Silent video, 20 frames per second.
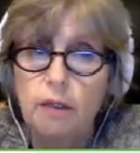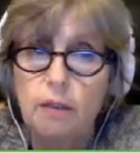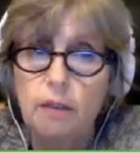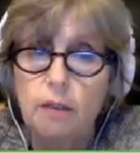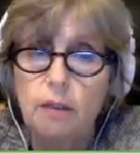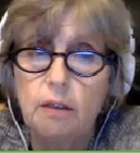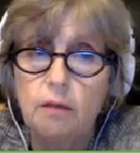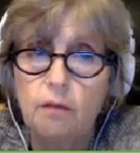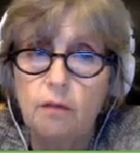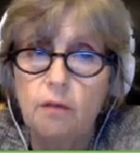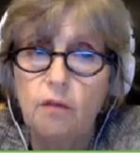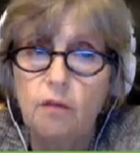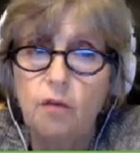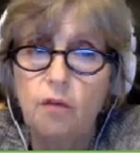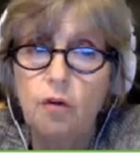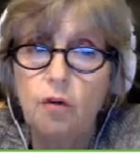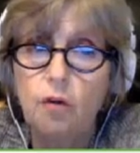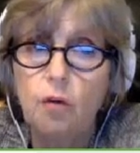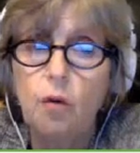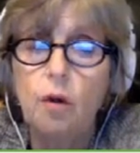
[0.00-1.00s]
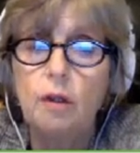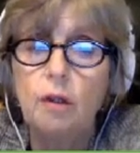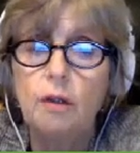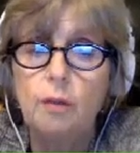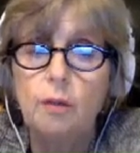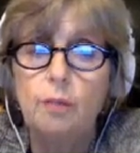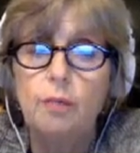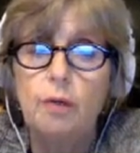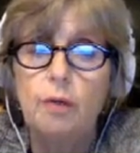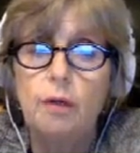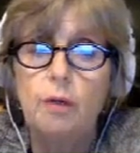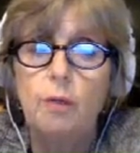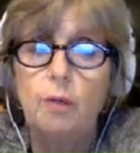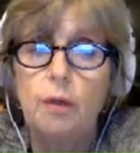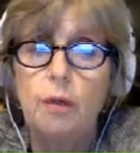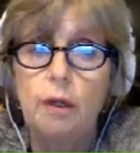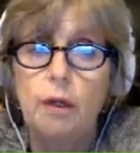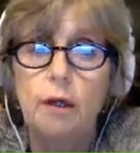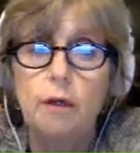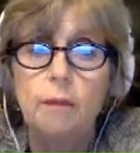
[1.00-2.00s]
slices of even good quality bread
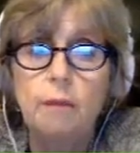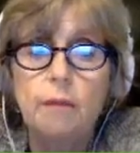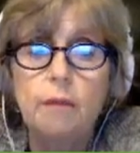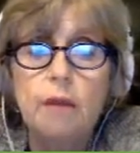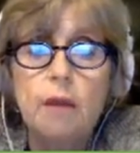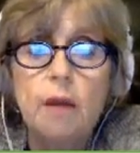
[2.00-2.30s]
a week.